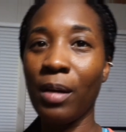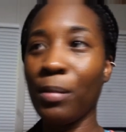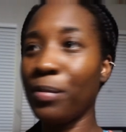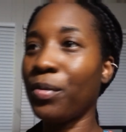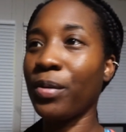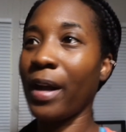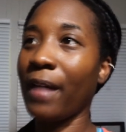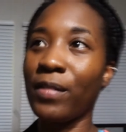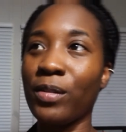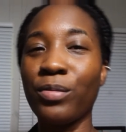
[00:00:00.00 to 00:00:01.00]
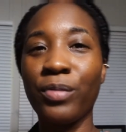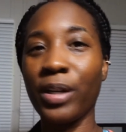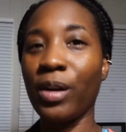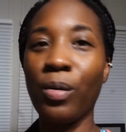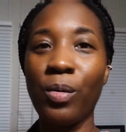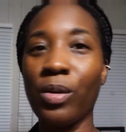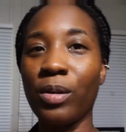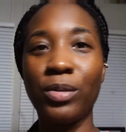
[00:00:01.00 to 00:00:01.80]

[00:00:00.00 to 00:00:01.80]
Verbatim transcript: before and after reno or